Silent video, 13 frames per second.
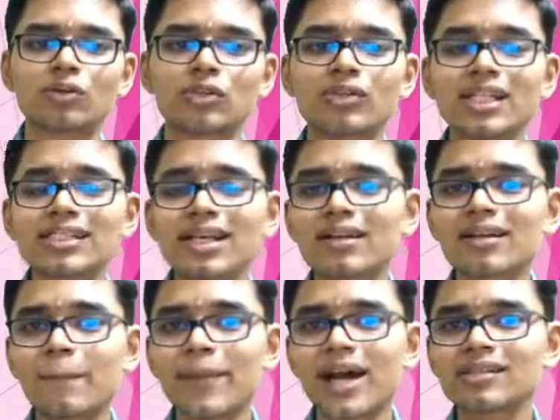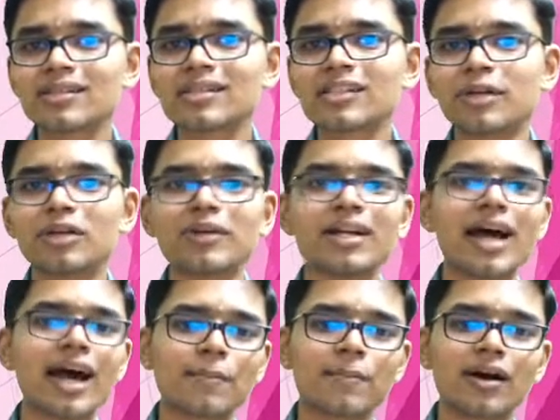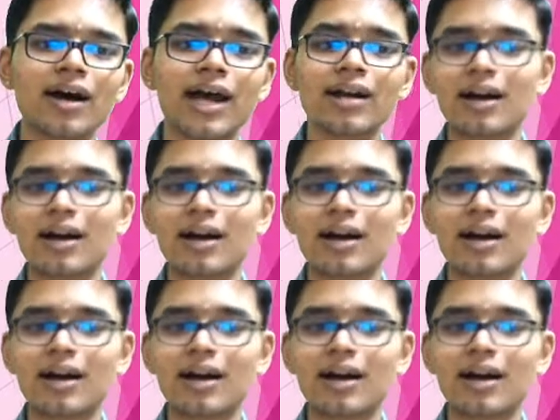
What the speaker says: So these are comparisons between Harappa and